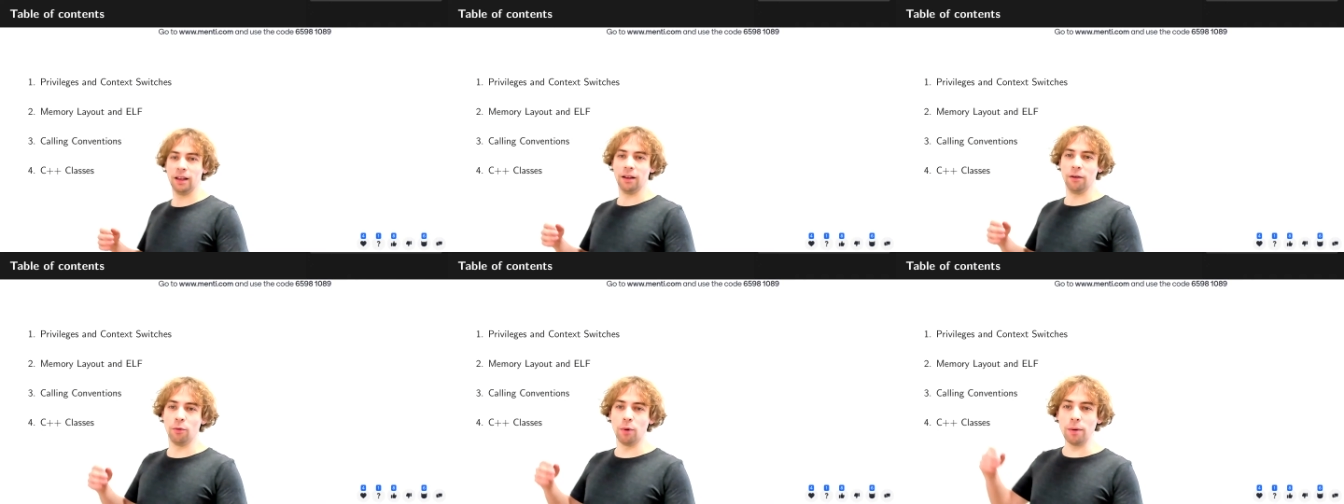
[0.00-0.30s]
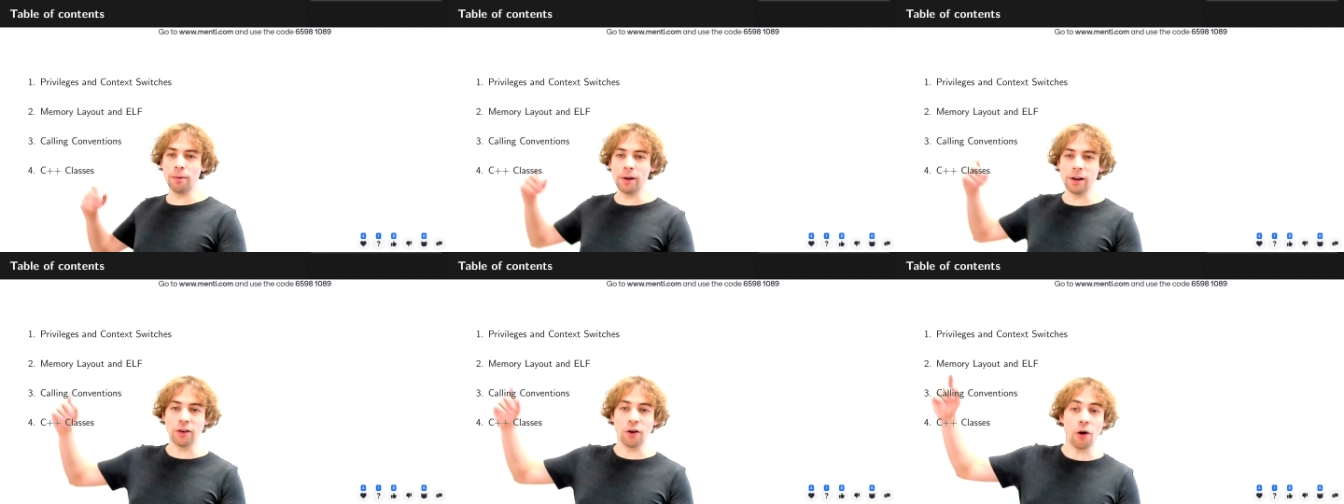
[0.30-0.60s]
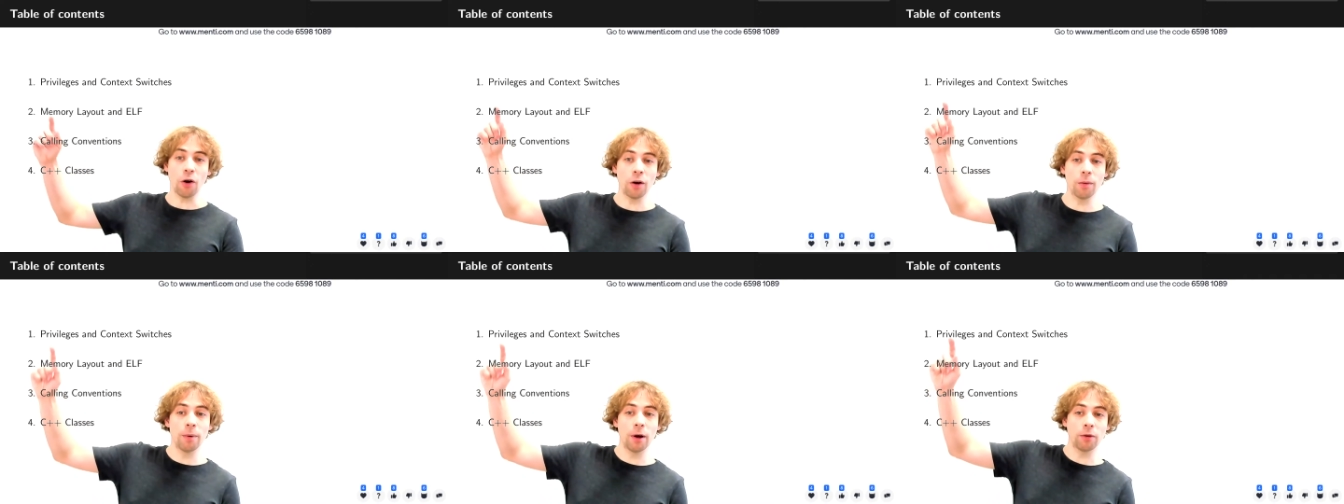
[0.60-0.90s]
We will
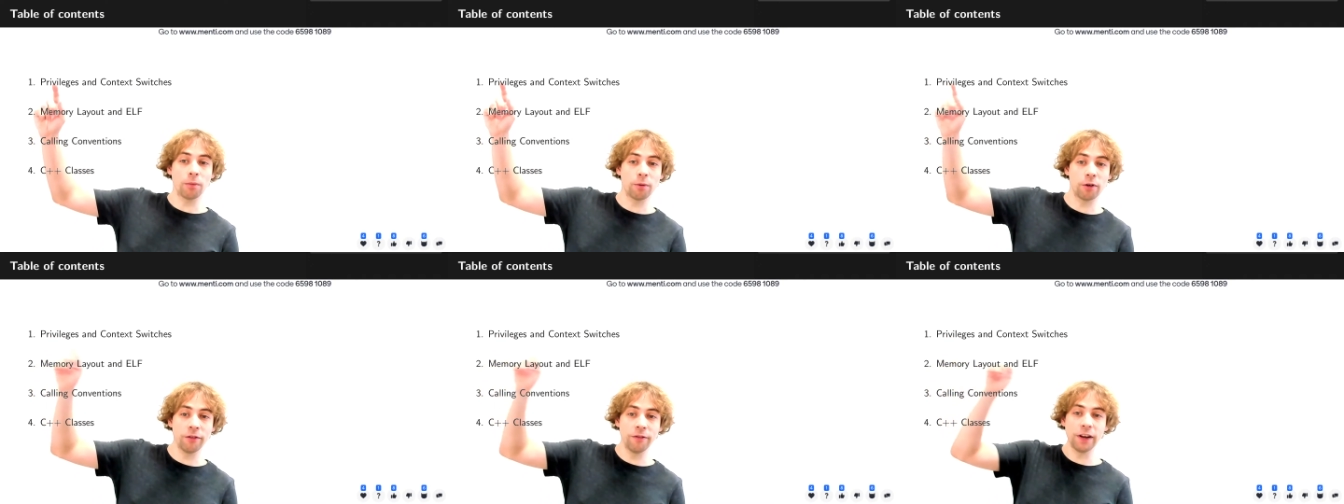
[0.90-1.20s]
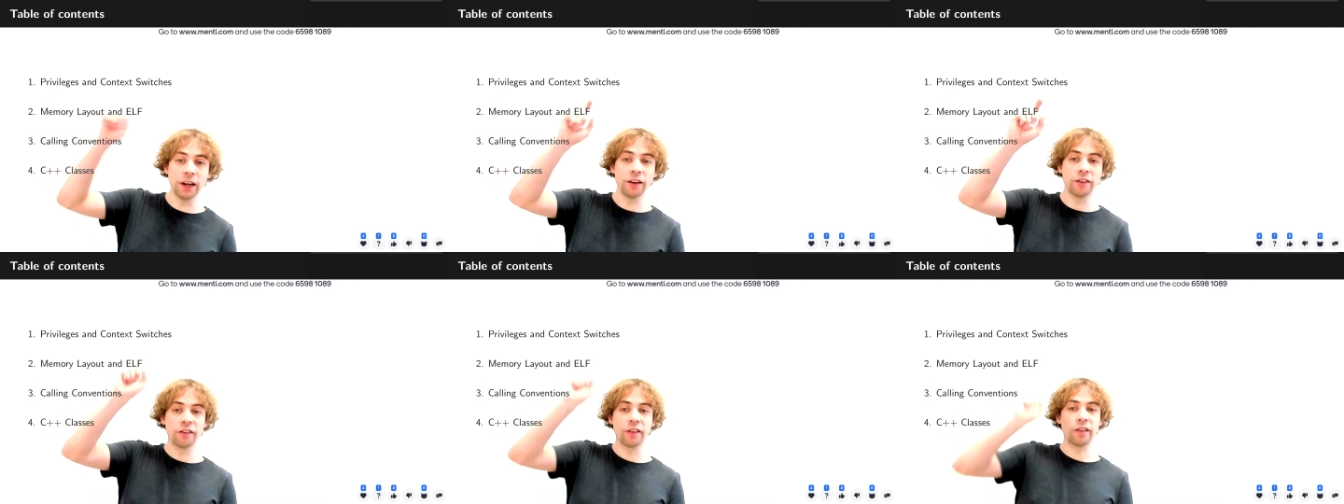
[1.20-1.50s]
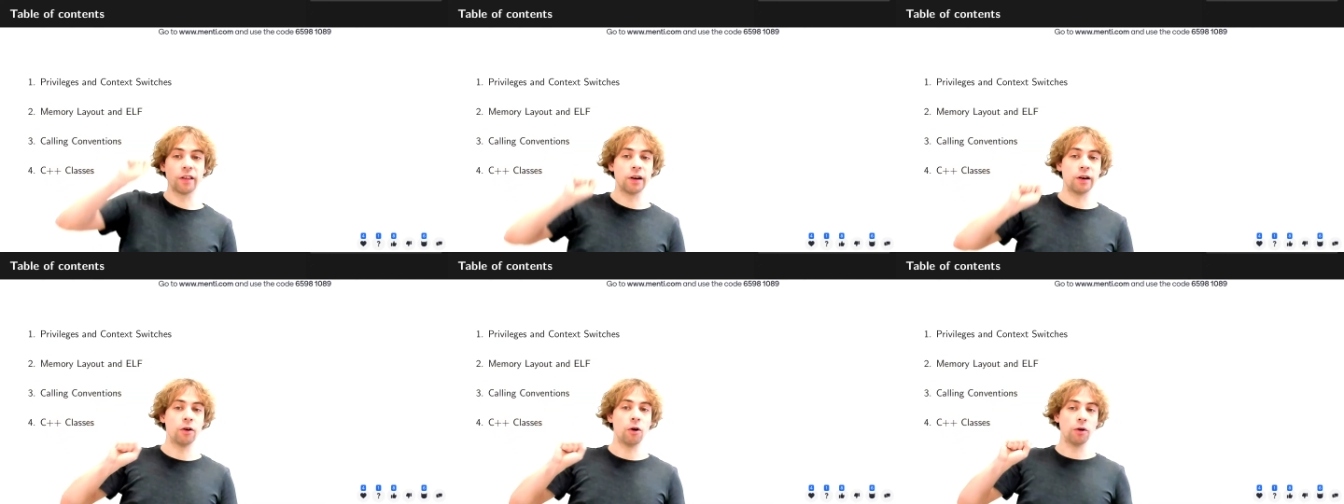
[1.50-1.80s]
talk about
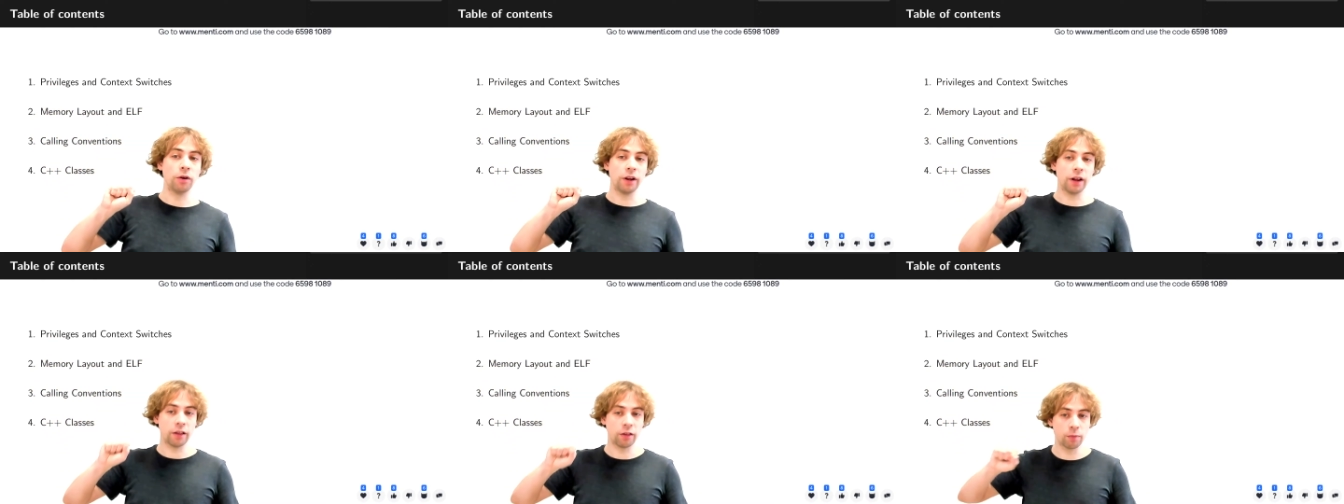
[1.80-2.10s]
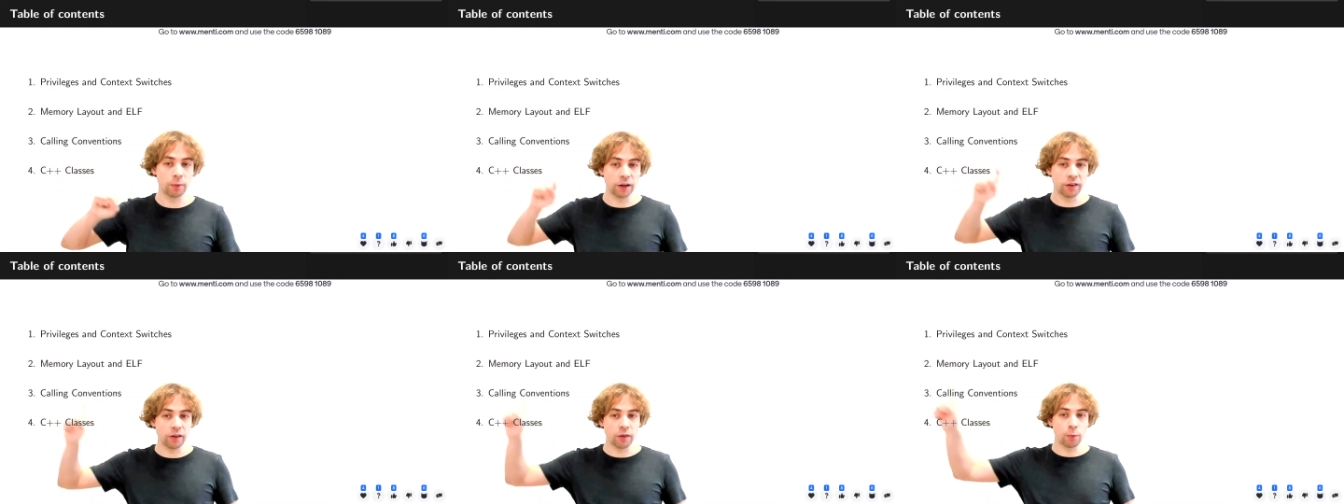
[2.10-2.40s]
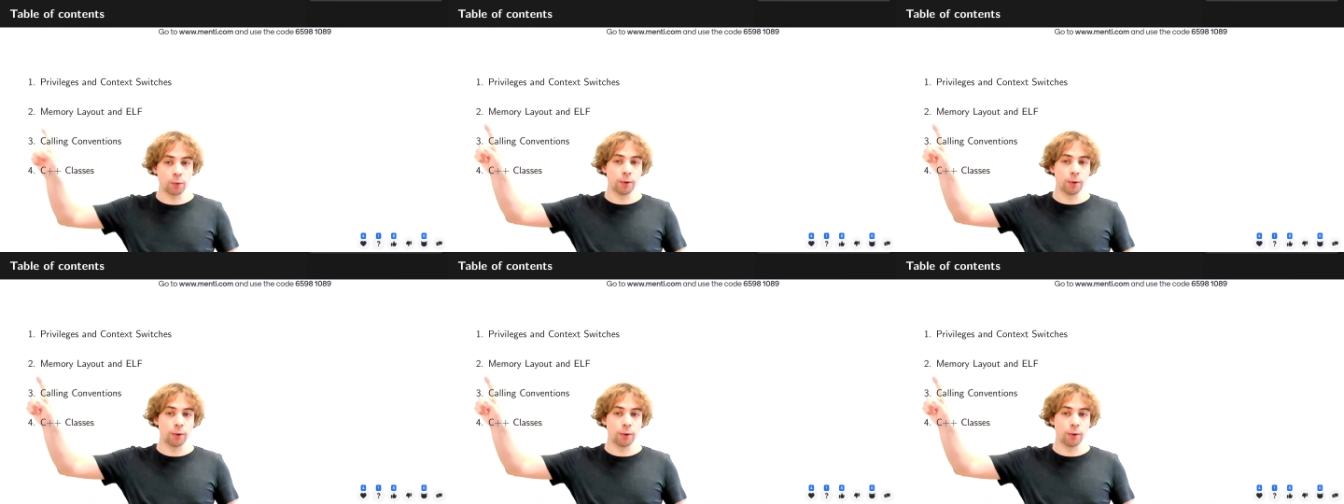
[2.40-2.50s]
privileges and context switches,